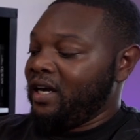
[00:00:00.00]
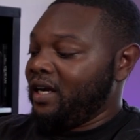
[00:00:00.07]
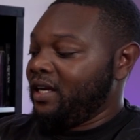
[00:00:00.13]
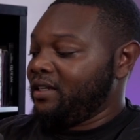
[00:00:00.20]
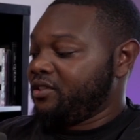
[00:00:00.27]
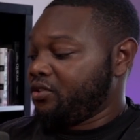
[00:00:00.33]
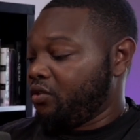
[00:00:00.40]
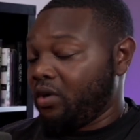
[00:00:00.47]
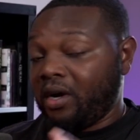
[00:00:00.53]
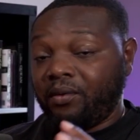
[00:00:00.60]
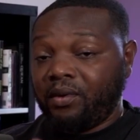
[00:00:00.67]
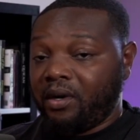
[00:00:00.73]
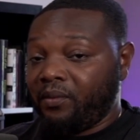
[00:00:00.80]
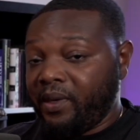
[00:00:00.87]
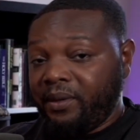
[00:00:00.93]
So I
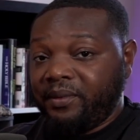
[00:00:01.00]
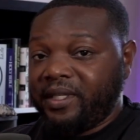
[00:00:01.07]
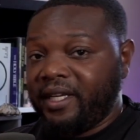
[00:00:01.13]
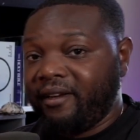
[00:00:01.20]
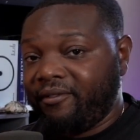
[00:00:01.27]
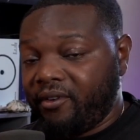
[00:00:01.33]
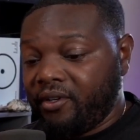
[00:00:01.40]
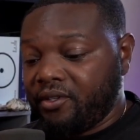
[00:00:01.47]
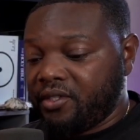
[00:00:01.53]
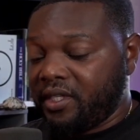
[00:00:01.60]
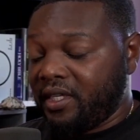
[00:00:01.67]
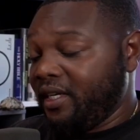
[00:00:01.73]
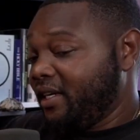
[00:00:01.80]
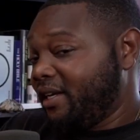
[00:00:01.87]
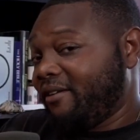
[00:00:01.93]
ran with that first, and
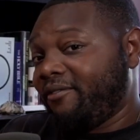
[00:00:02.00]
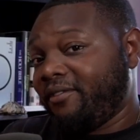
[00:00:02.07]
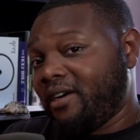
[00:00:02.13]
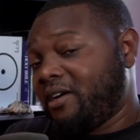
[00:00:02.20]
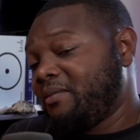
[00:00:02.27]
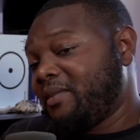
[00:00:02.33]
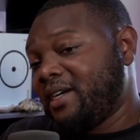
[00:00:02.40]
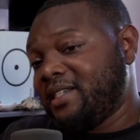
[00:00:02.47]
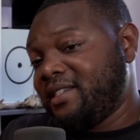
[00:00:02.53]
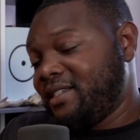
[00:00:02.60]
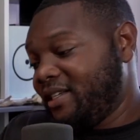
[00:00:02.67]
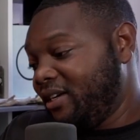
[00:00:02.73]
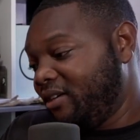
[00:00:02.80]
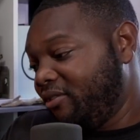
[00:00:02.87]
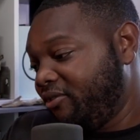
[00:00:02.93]
then I found
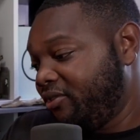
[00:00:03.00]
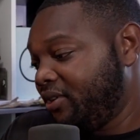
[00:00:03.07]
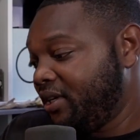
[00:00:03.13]
myself